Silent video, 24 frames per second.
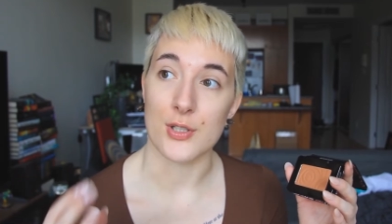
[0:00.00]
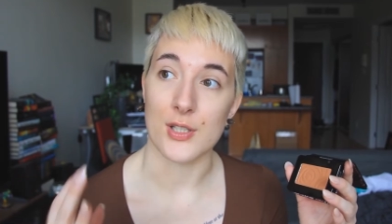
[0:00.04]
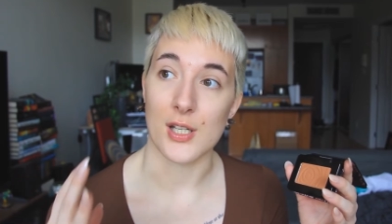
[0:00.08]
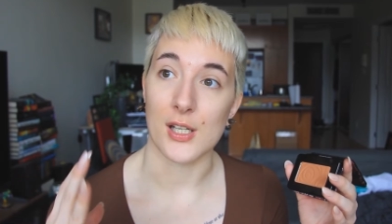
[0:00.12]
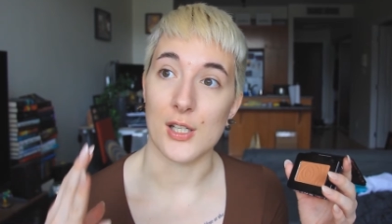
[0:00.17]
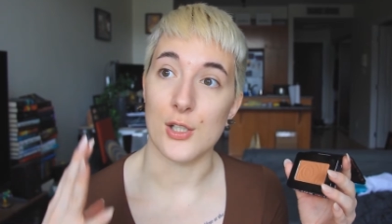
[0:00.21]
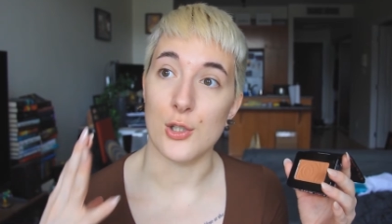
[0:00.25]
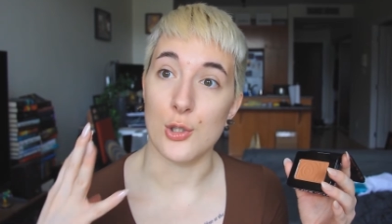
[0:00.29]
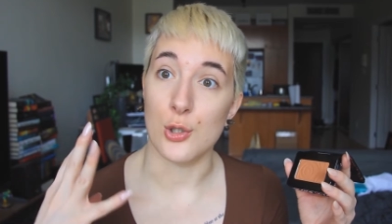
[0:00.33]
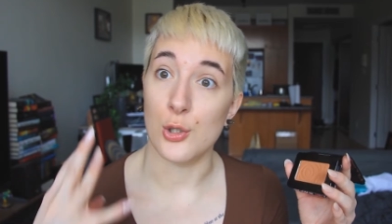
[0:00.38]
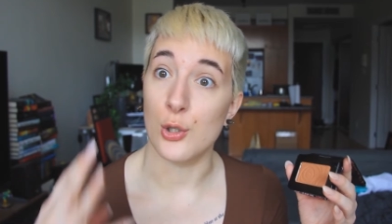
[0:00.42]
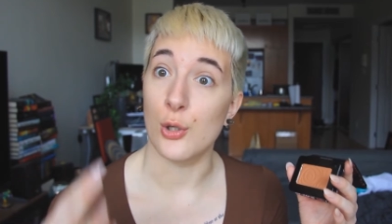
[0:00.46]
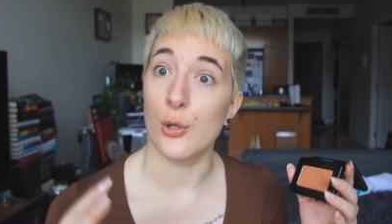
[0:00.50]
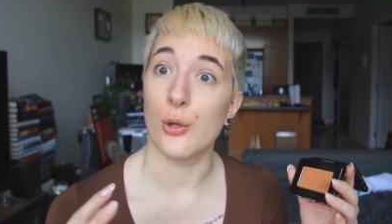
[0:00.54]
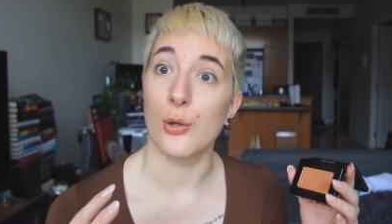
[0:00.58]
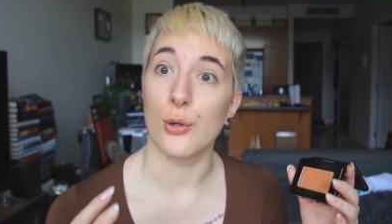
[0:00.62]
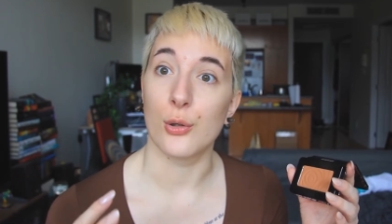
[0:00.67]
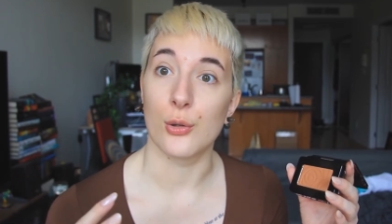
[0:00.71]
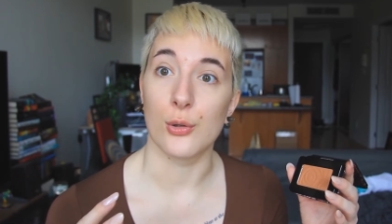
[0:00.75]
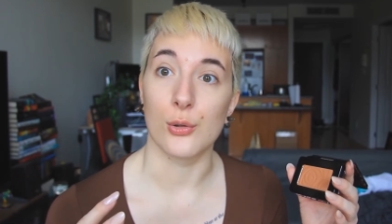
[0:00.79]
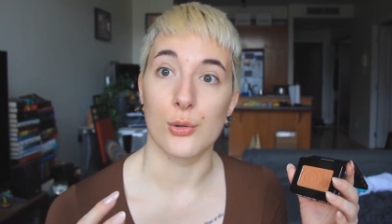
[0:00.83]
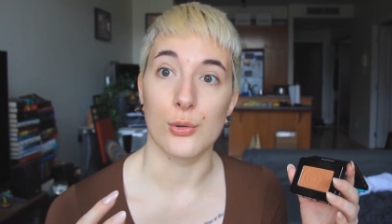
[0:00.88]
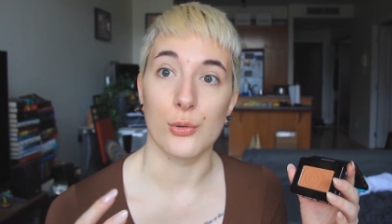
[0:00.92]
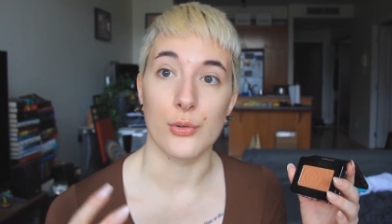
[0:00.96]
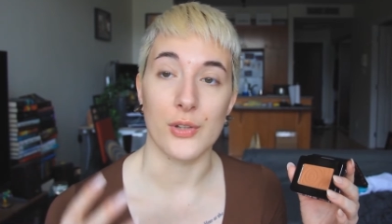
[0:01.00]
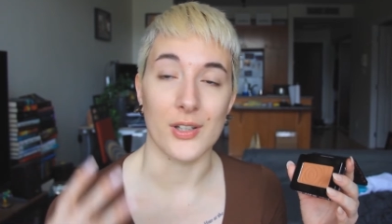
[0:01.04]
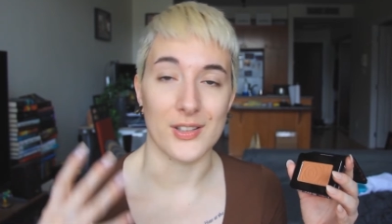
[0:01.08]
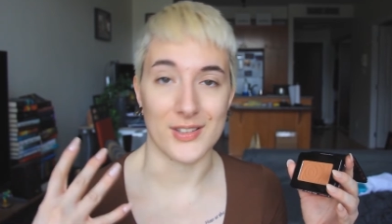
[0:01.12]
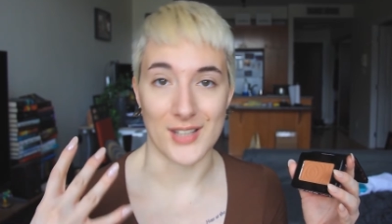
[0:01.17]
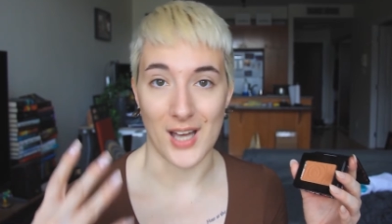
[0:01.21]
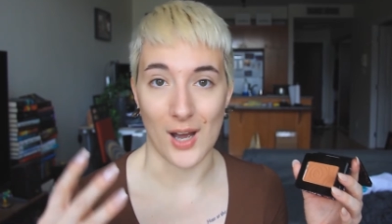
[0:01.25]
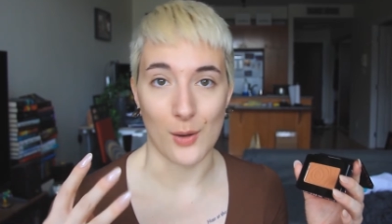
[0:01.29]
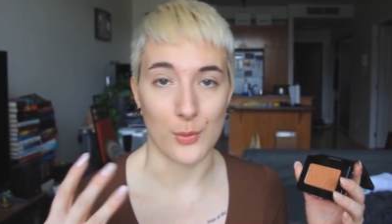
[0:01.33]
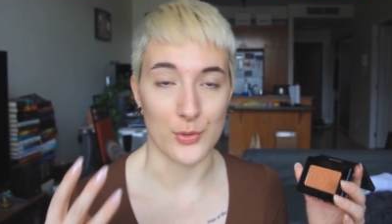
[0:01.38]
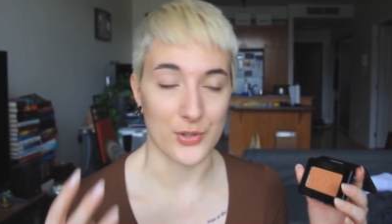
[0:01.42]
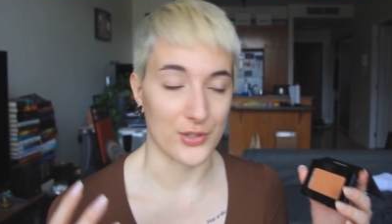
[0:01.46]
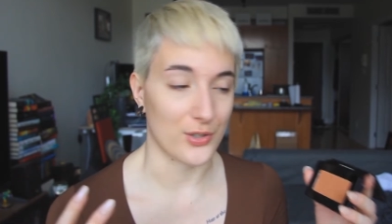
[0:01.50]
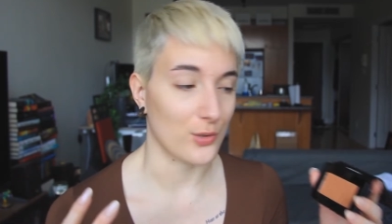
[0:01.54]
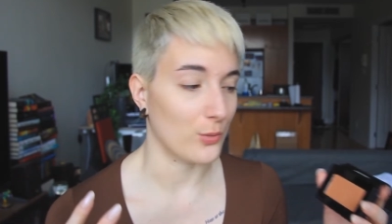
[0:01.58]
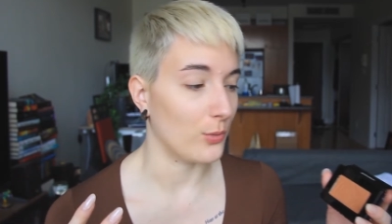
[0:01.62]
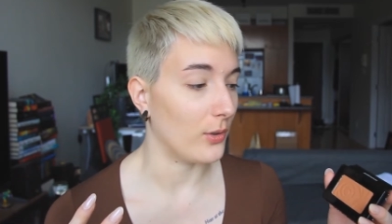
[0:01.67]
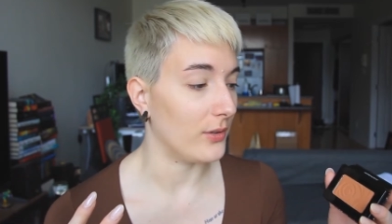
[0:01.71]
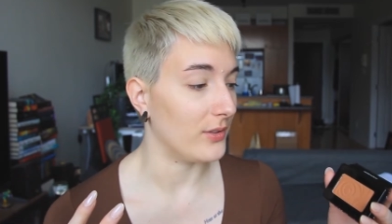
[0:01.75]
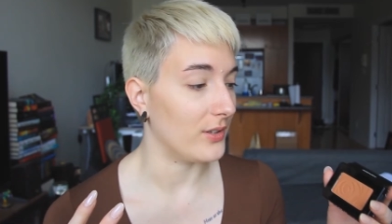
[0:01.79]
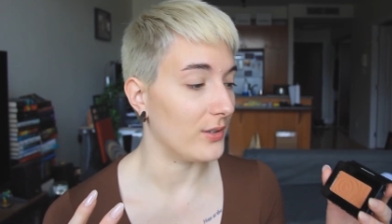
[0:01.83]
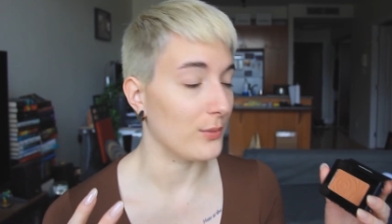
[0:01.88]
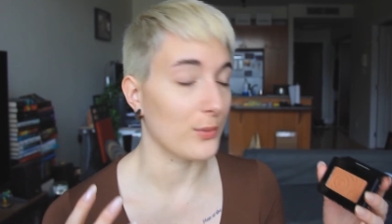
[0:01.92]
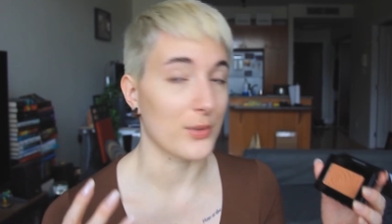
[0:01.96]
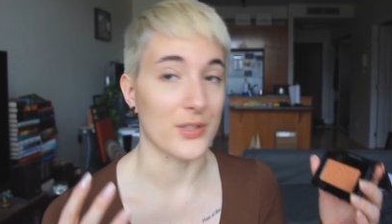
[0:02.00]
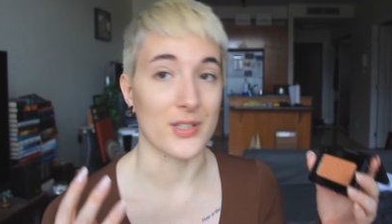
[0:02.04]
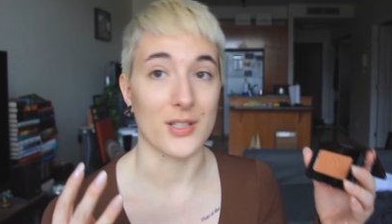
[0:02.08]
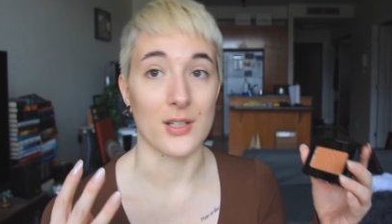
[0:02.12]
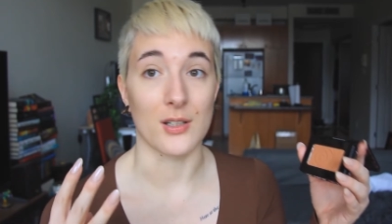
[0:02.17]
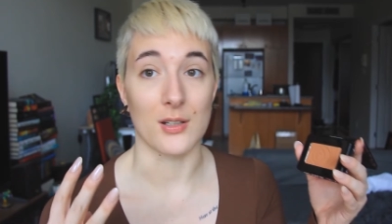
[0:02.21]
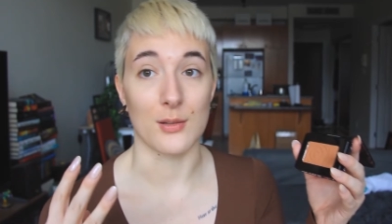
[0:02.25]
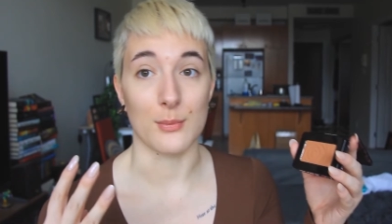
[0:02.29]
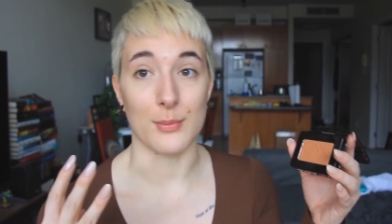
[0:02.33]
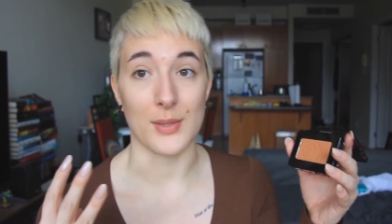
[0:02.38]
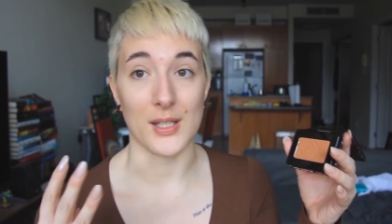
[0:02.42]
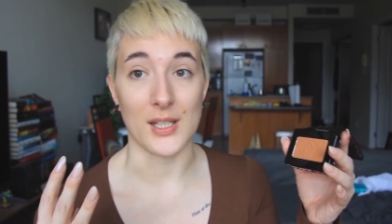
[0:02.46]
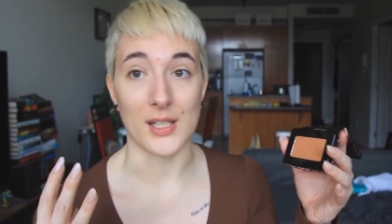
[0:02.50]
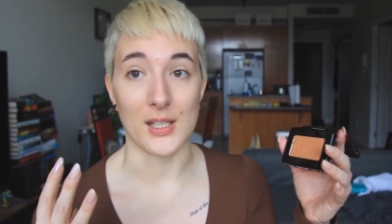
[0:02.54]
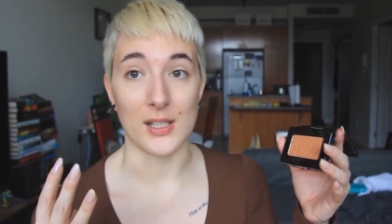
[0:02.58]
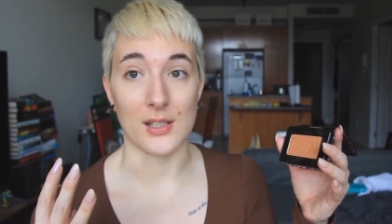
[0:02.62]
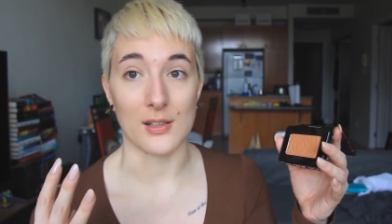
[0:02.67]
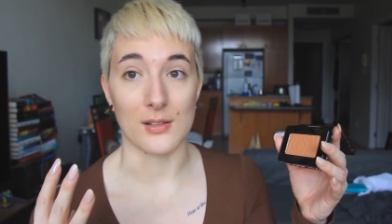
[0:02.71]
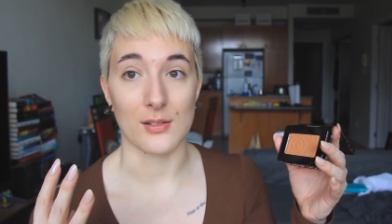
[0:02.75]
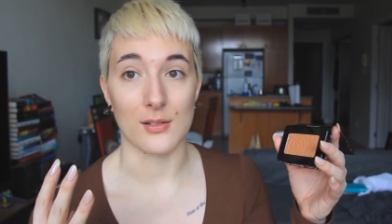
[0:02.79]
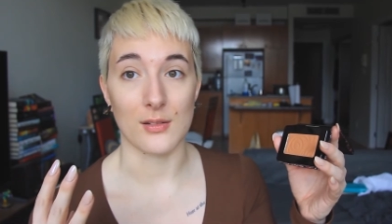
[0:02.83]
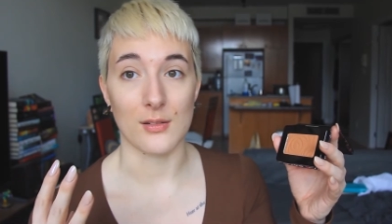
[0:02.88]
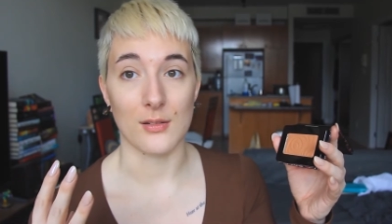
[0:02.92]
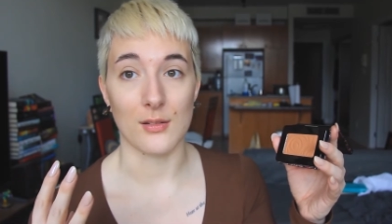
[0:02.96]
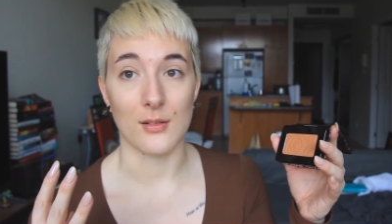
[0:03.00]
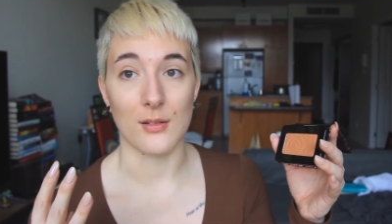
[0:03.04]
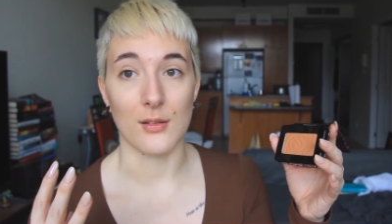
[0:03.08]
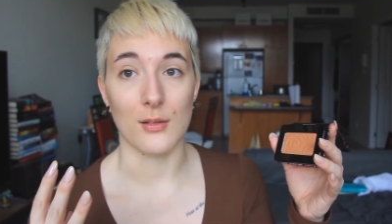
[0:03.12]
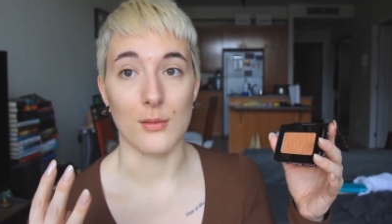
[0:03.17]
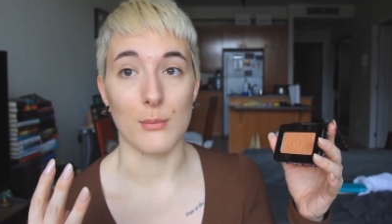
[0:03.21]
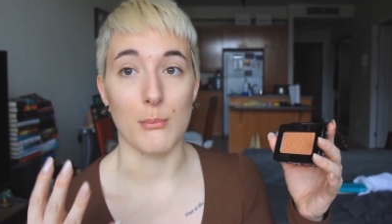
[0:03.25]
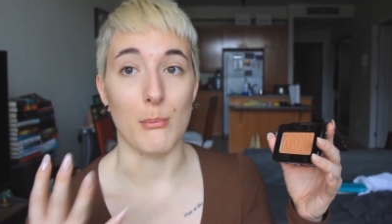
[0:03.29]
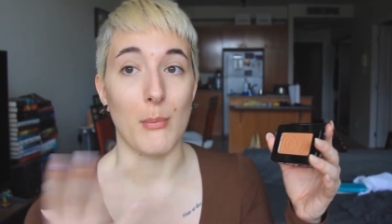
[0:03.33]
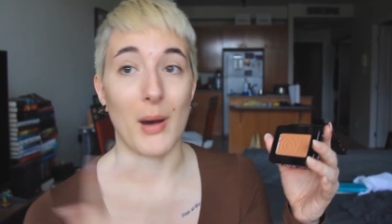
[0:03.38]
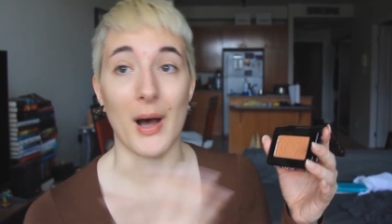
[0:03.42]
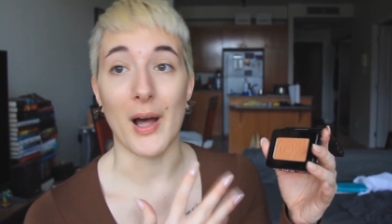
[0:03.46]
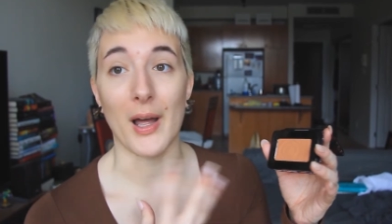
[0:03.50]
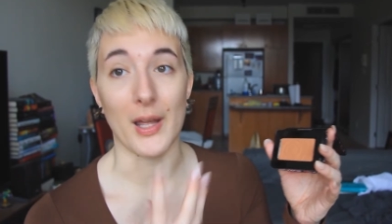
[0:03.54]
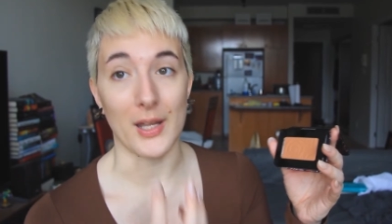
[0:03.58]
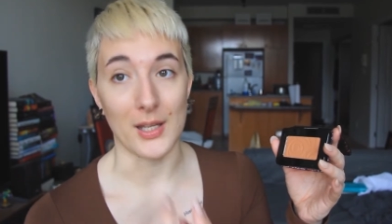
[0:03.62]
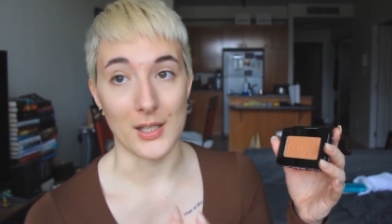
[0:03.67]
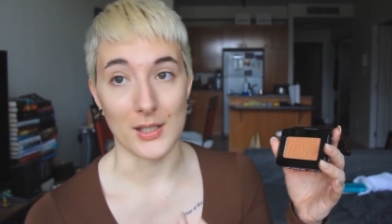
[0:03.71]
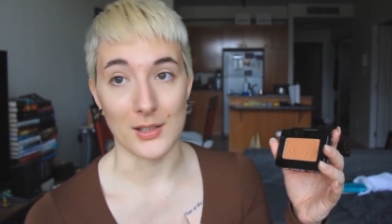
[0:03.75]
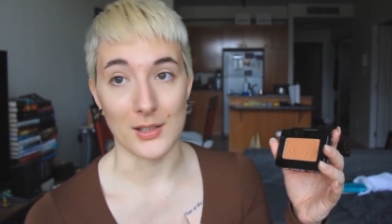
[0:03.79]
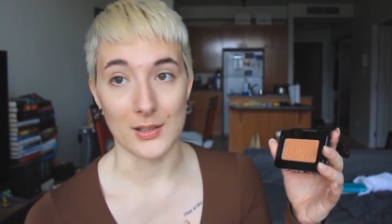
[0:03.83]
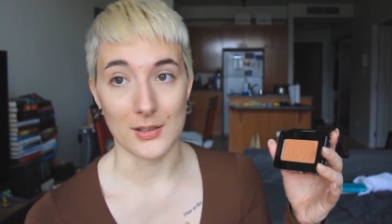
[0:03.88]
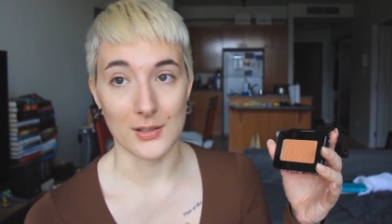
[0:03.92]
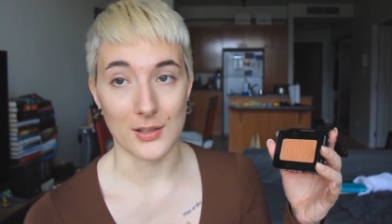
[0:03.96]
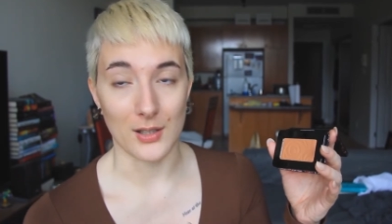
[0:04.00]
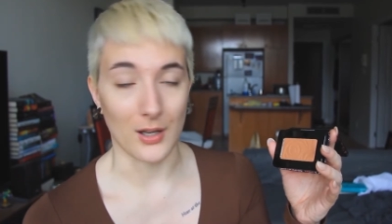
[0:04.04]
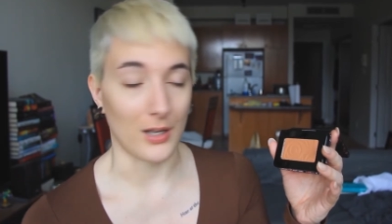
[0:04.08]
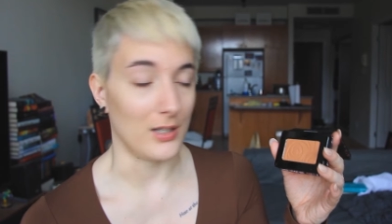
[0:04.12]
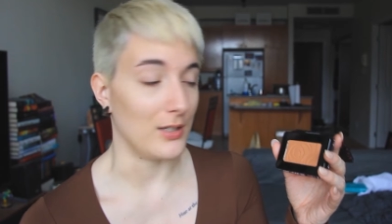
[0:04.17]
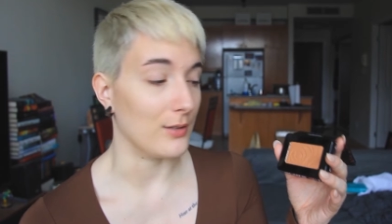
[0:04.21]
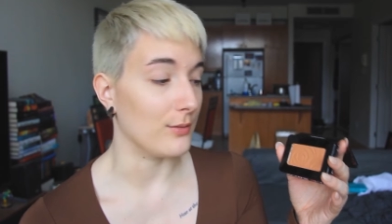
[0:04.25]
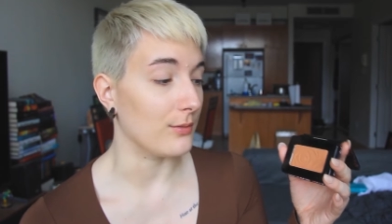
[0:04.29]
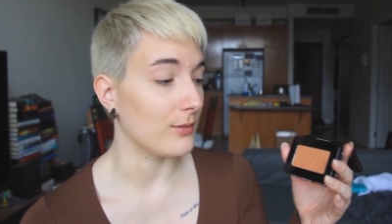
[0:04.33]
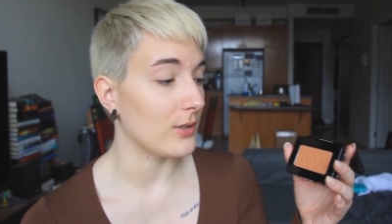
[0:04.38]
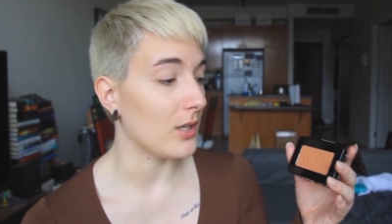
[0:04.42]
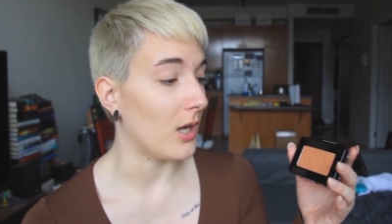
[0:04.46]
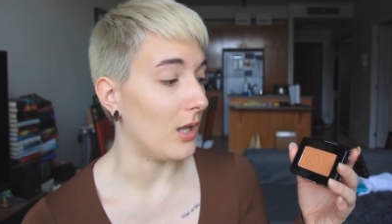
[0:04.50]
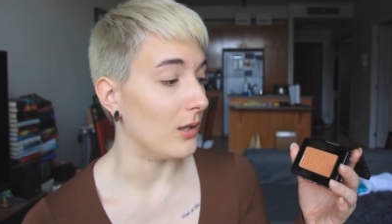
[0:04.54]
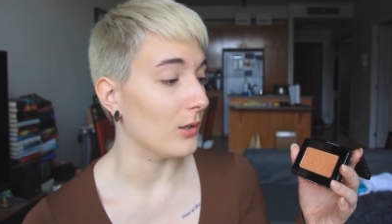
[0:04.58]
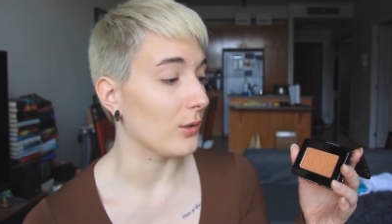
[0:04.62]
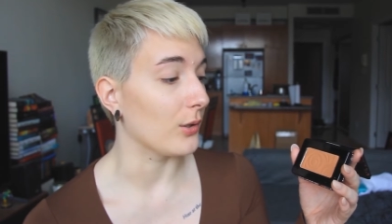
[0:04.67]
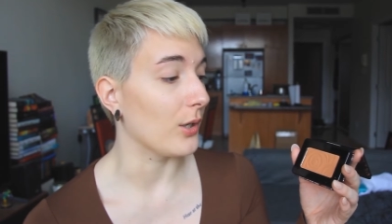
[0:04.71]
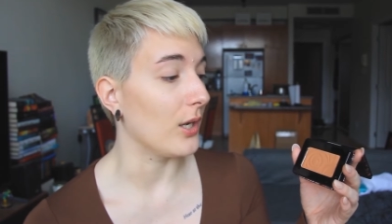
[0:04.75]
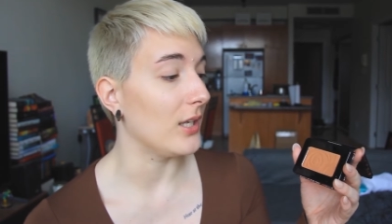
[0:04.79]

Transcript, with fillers: And I knew that that was the one that was gonna be my kind of color.